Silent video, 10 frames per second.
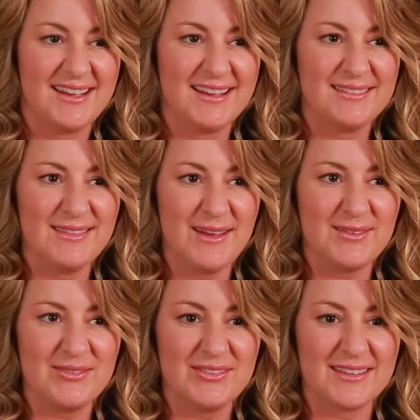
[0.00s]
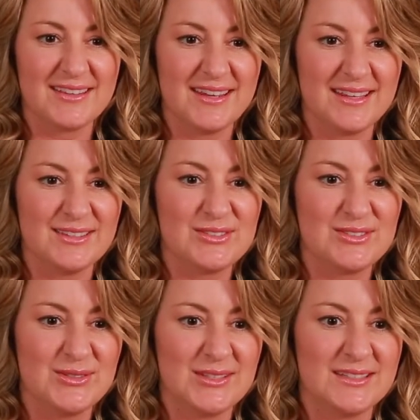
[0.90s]
I love getting
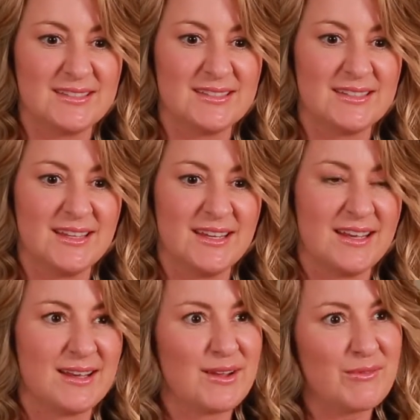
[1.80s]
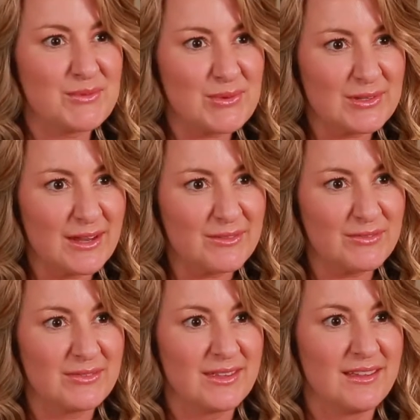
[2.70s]
students uh, comfortable
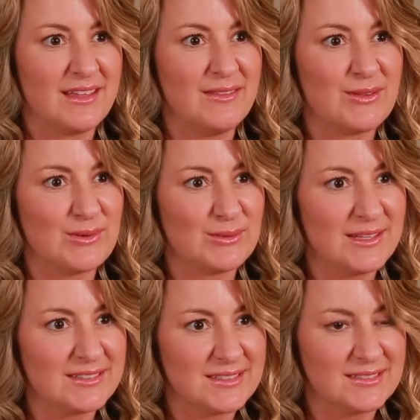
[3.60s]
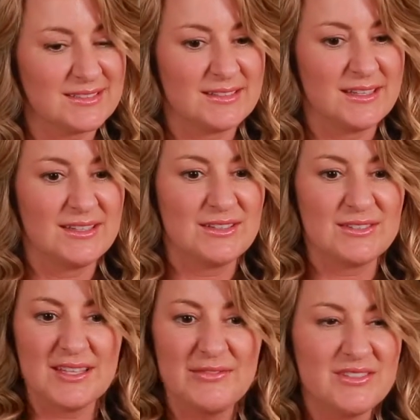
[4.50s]
enough in their lessons
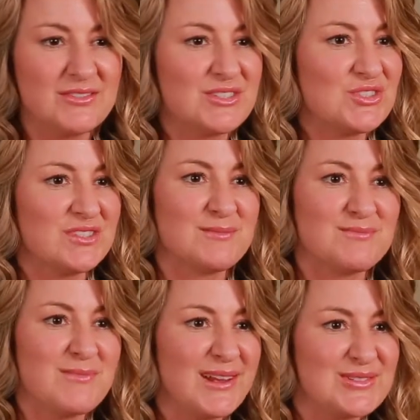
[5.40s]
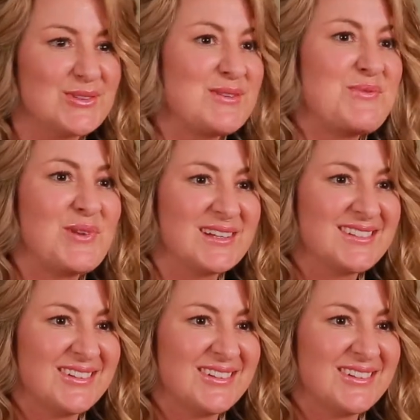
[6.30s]
even if it's just mastering one